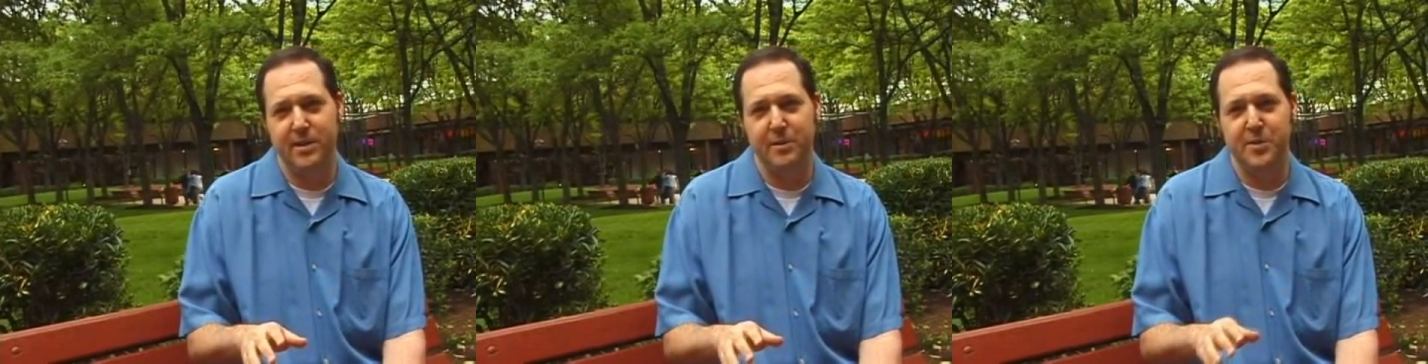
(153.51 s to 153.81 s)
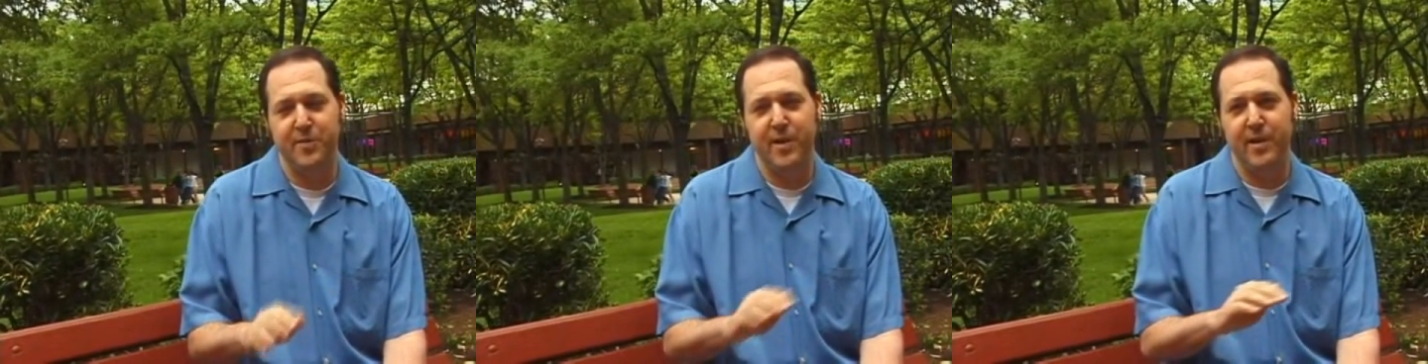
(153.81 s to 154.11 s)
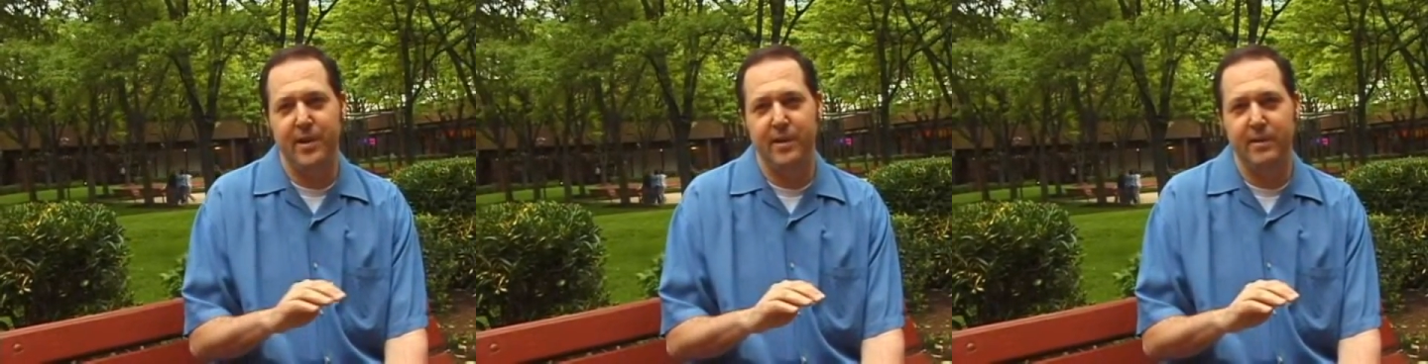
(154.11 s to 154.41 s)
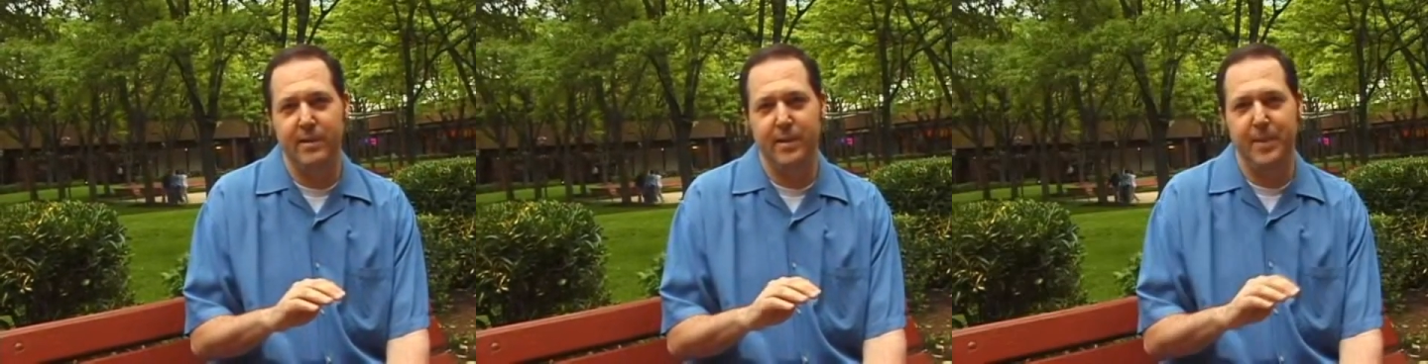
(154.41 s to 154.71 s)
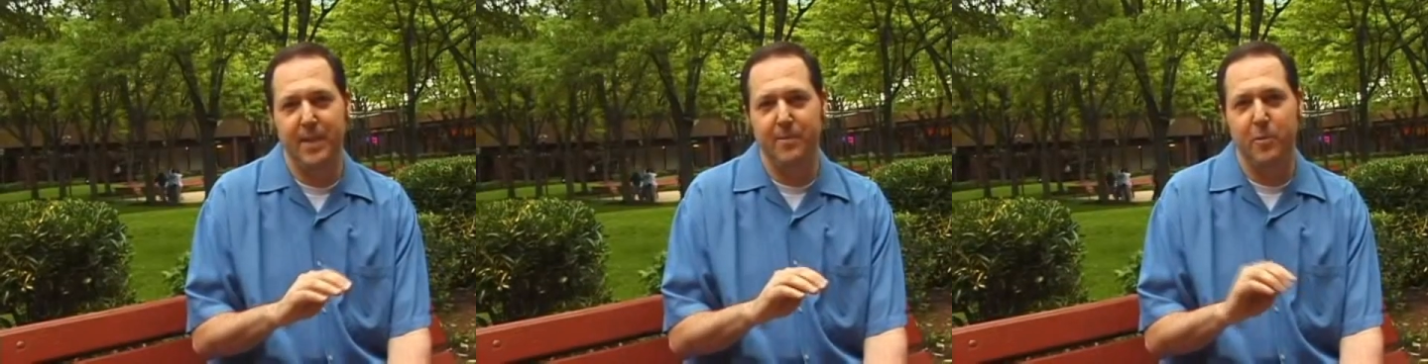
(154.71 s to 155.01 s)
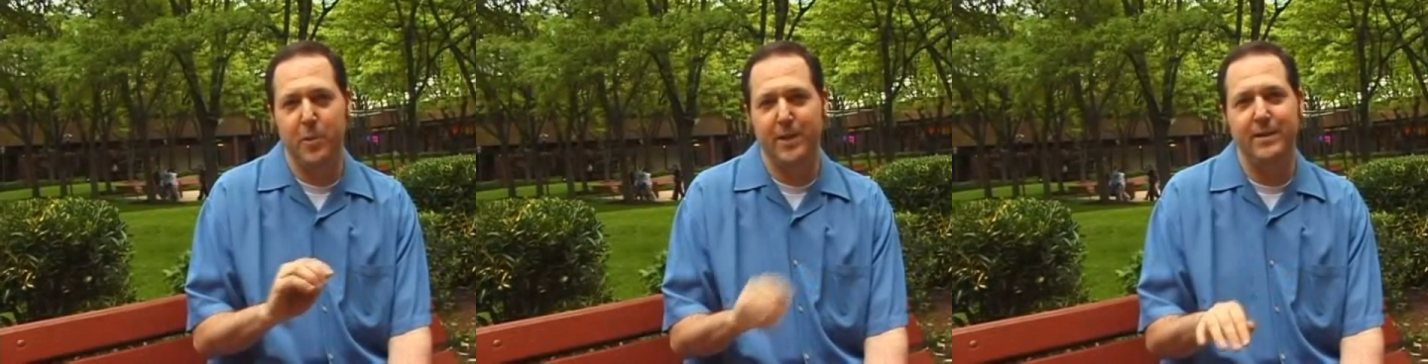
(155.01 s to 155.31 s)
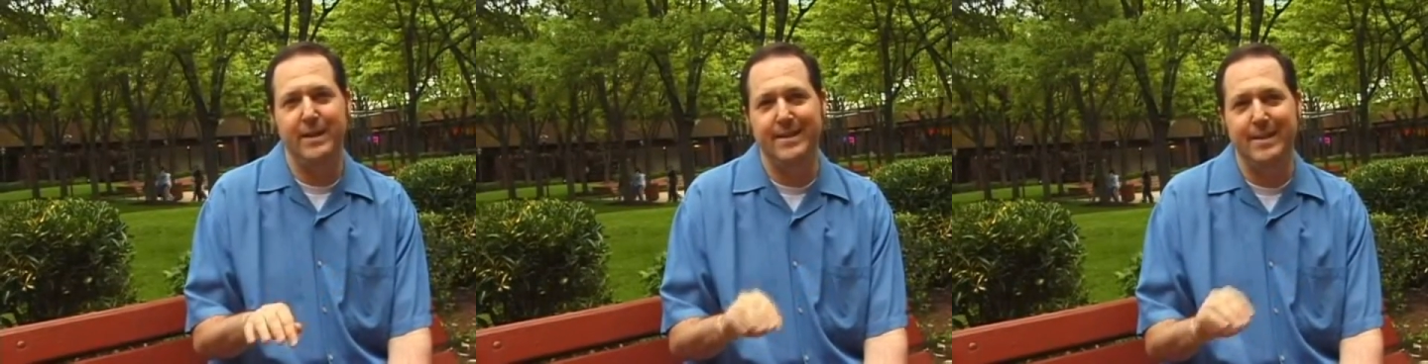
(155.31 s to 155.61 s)
He became
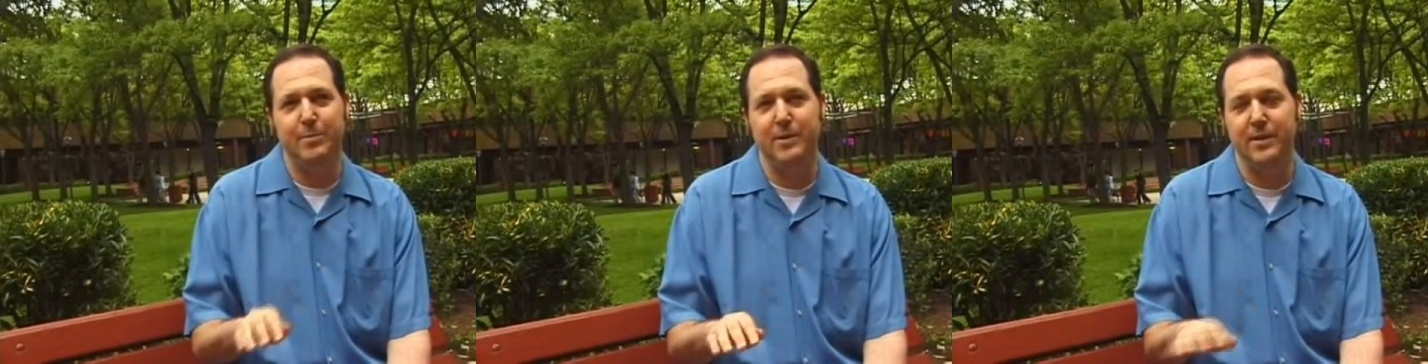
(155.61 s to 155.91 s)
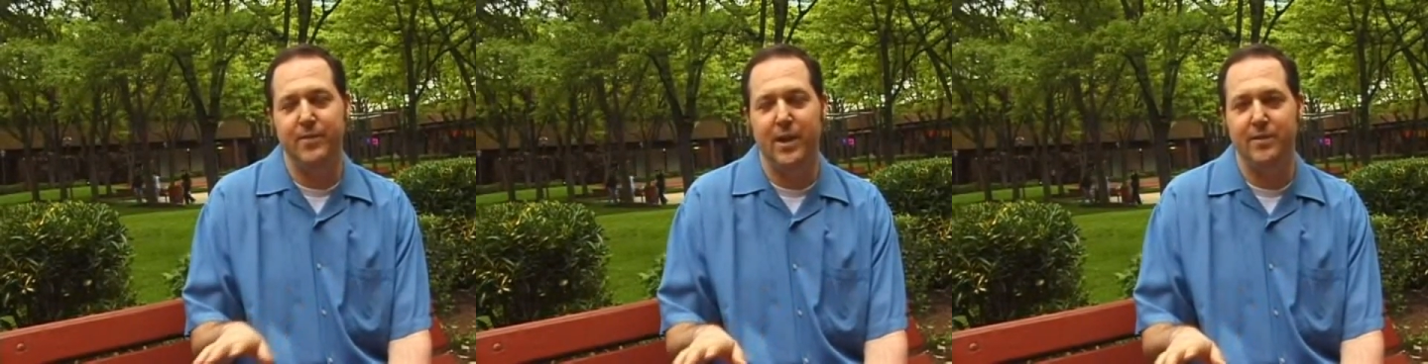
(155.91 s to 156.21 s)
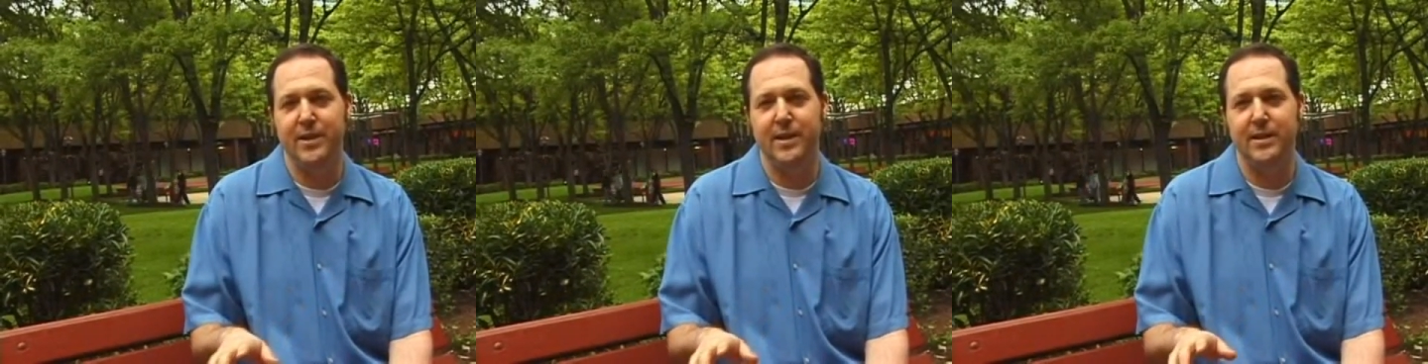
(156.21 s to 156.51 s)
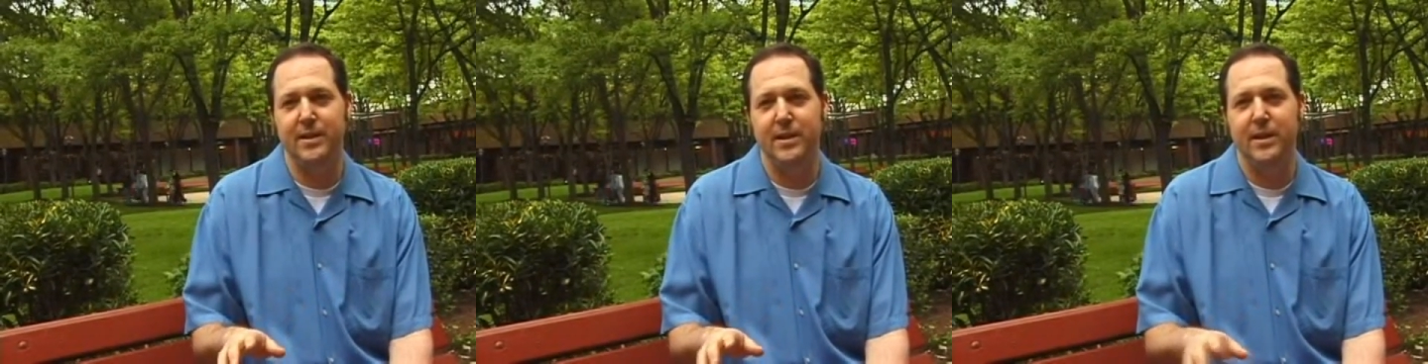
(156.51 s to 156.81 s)
quickly deeply involved in it.